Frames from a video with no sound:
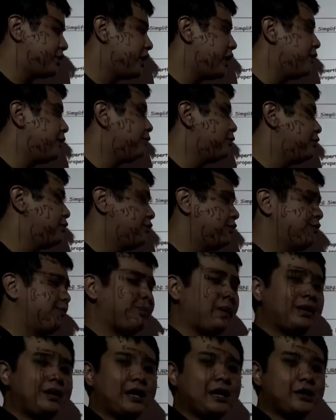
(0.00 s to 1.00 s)
at the top
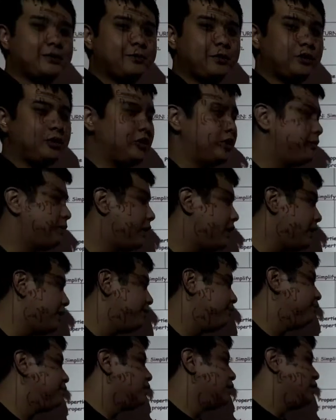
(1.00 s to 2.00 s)
by the exponent to the
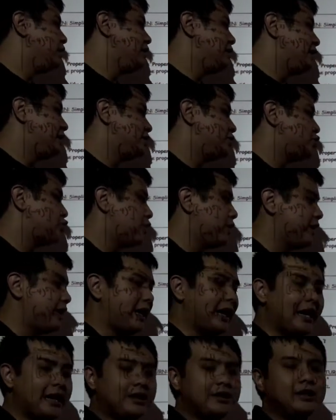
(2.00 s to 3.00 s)
bottom. That's
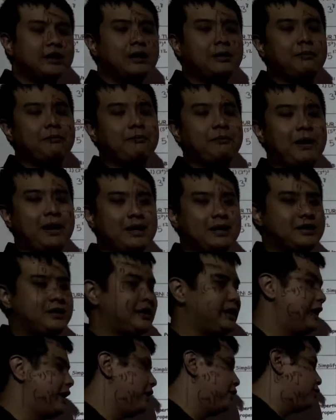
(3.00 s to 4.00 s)
28 minus
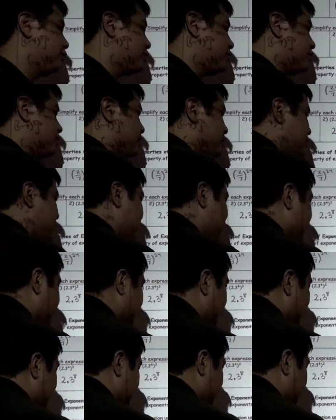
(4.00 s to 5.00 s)
10, which is
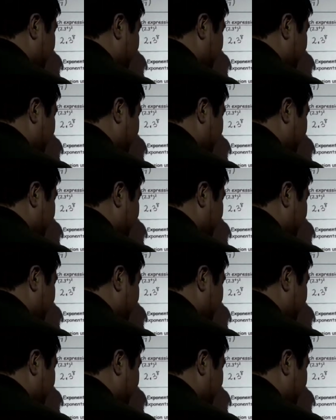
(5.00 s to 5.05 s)
6